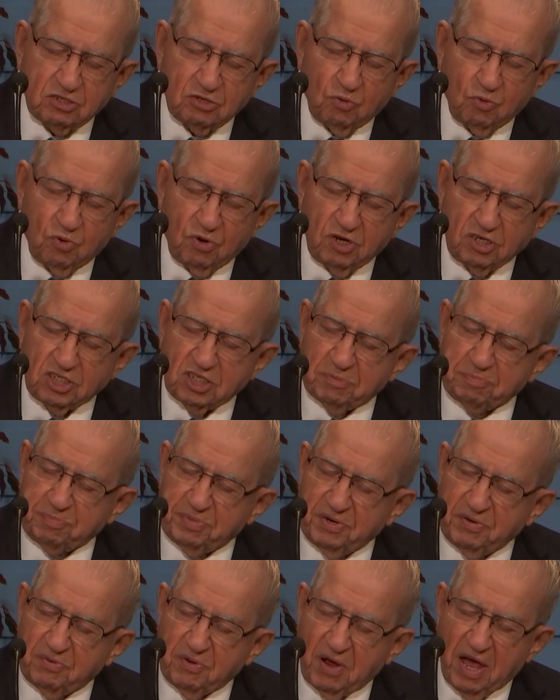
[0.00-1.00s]
to worship
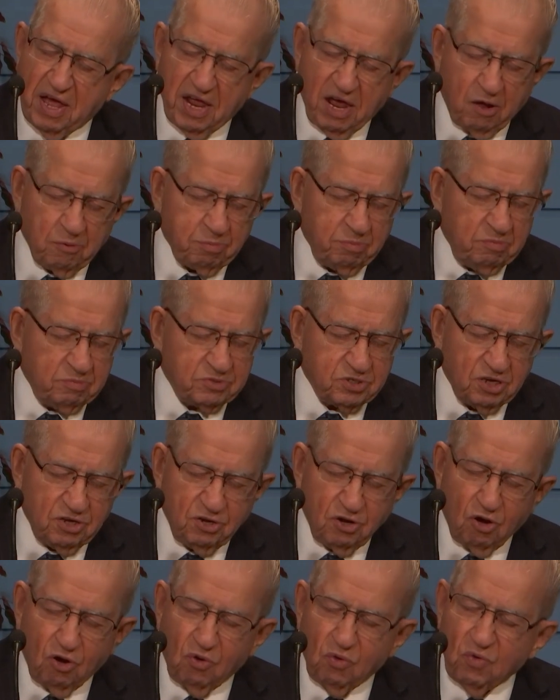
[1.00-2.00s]
and help them to
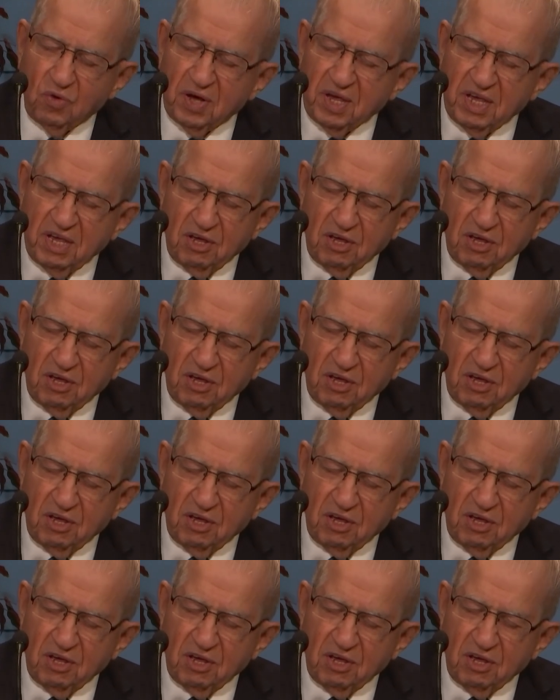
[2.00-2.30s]
know